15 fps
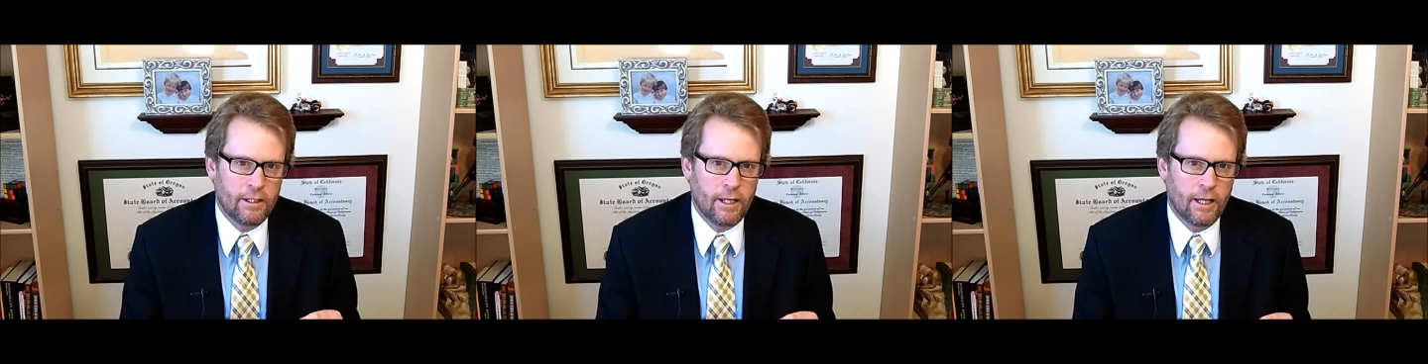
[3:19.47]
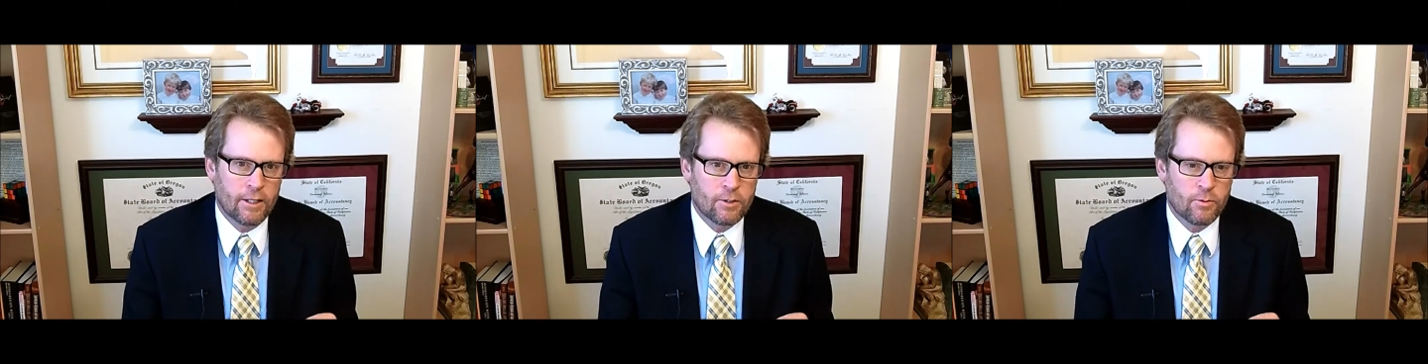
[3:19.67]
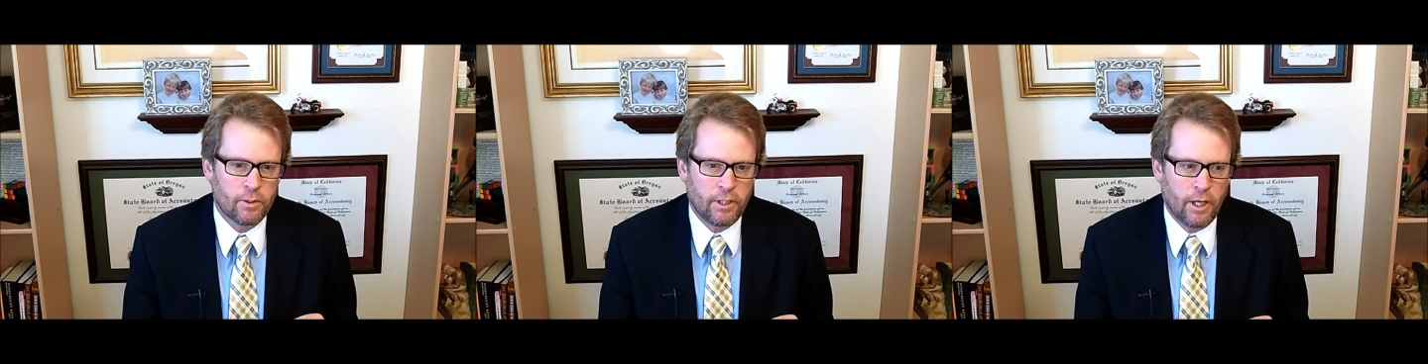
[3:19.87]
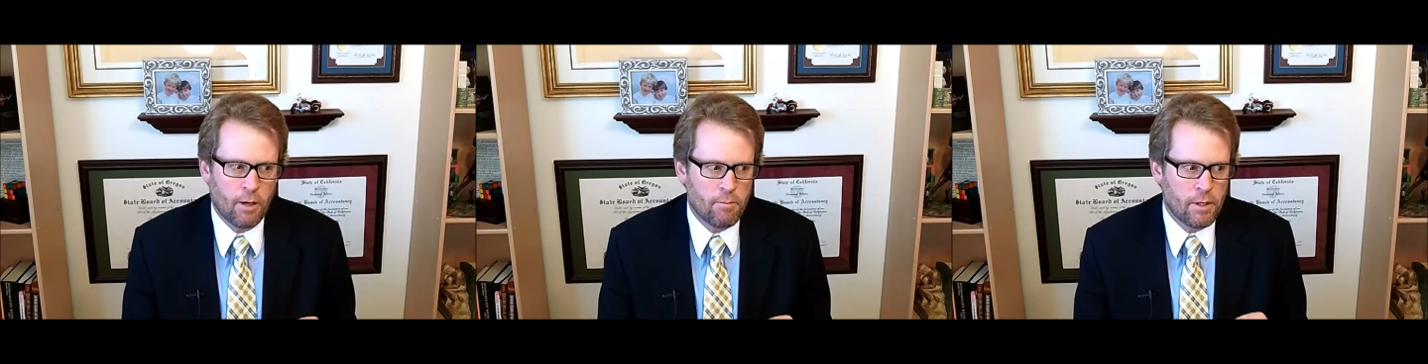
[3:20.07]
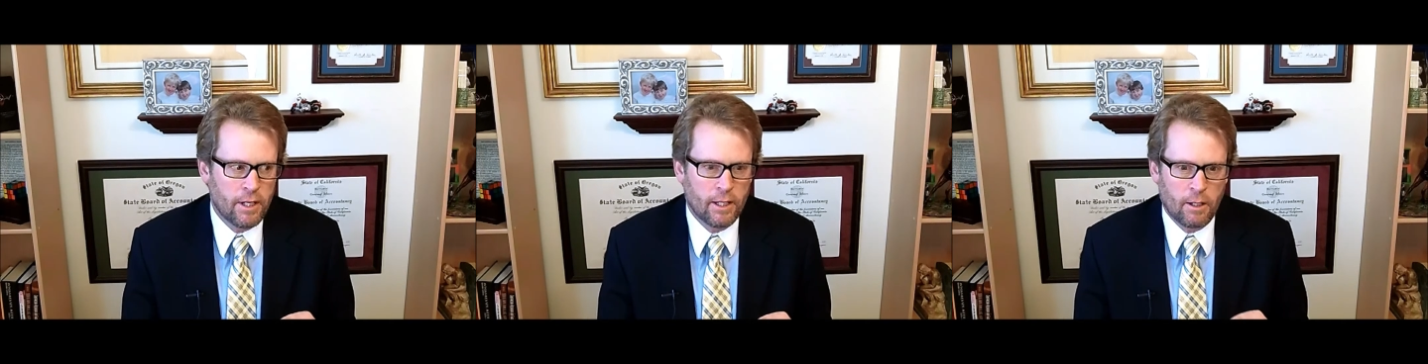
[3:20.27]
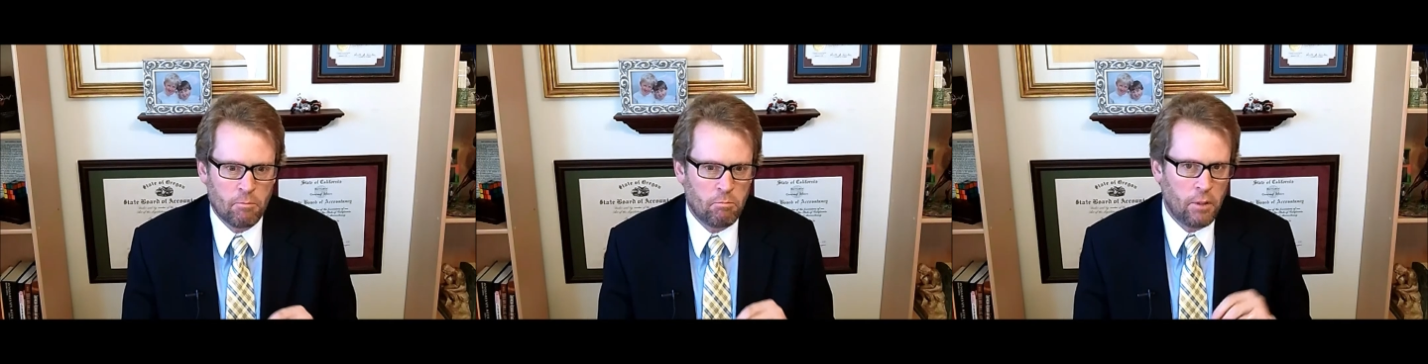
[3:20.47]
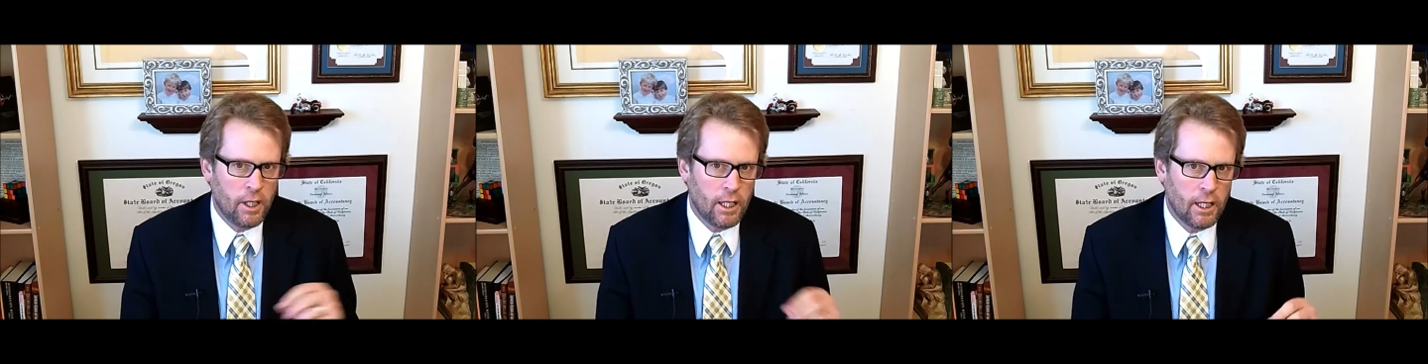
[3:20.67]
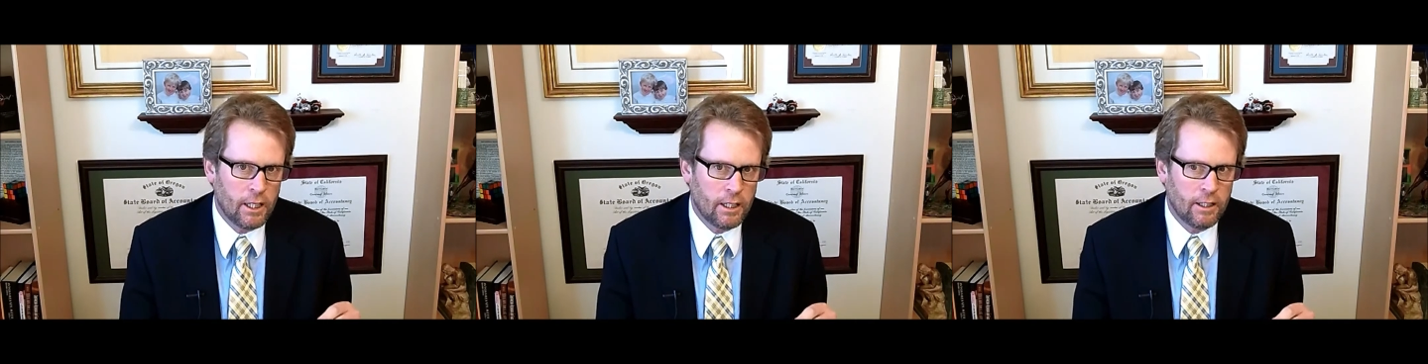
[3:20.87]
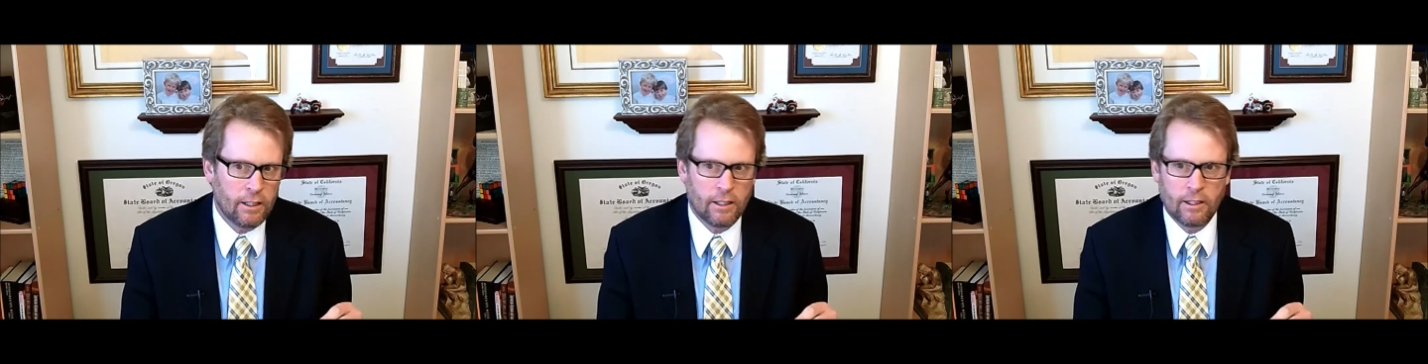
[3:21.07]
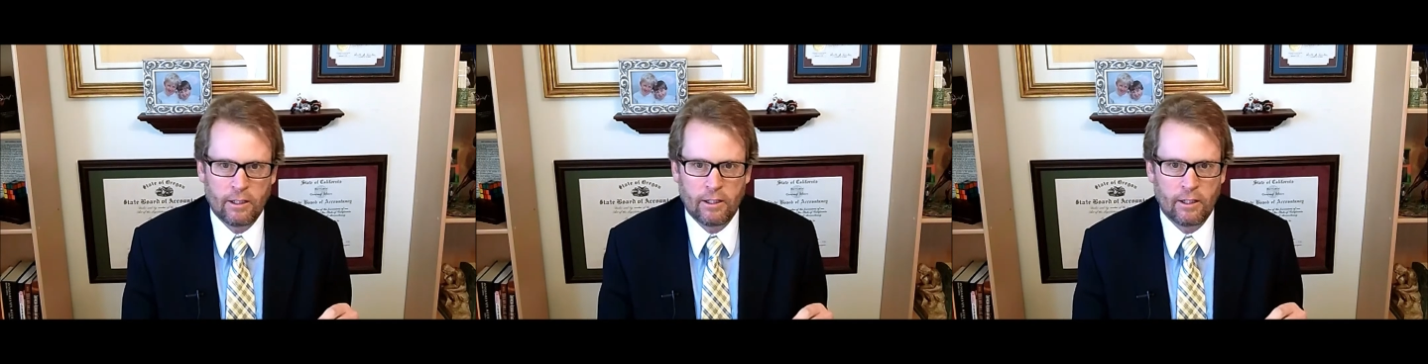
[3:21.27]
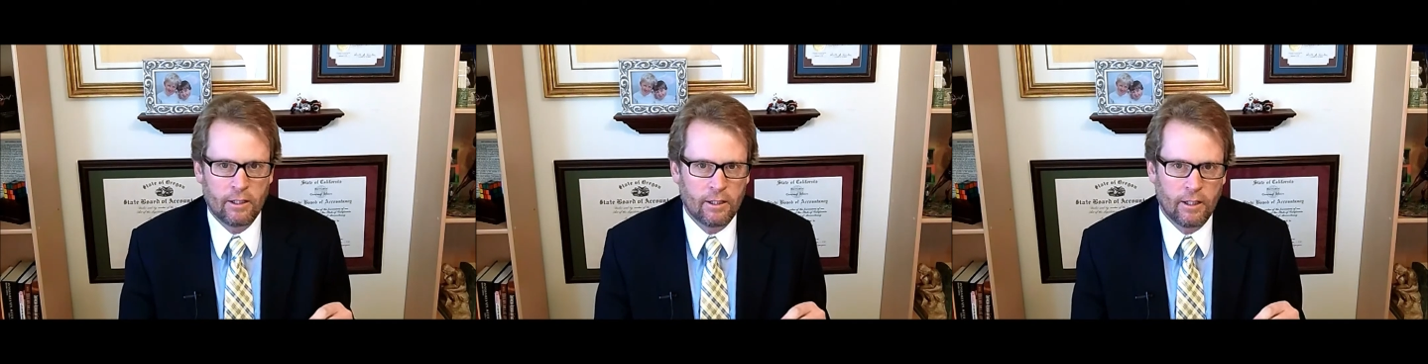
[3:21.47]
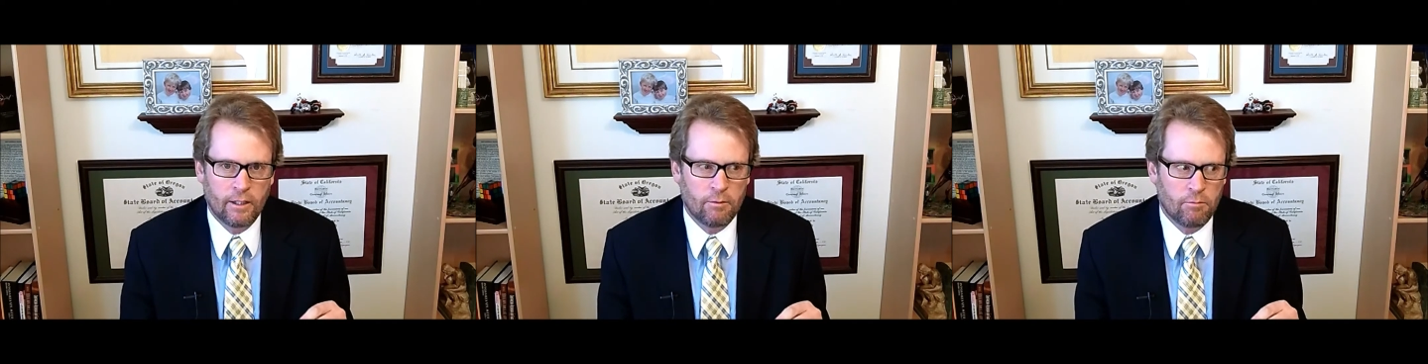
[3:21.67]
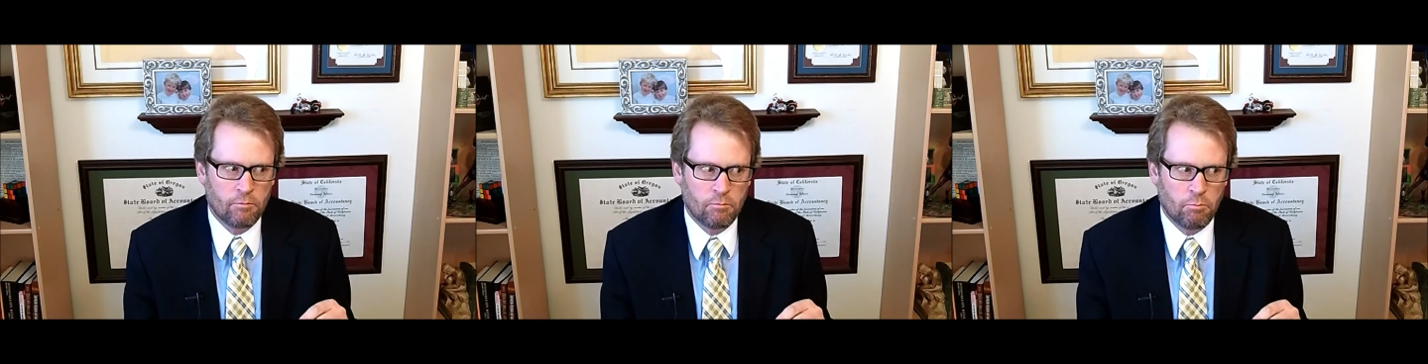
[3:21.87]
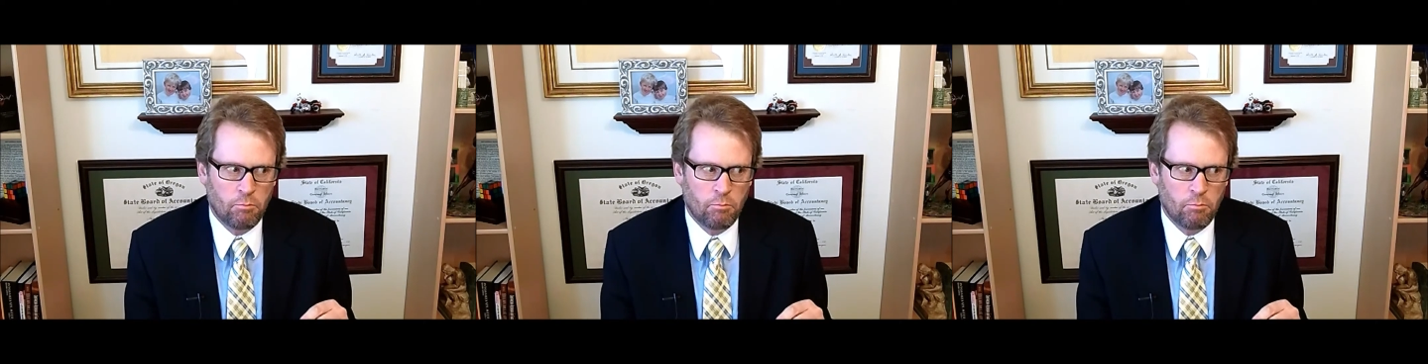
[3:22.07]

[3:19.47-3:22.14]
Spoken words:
the hits would come in and they'd ping, and then they'd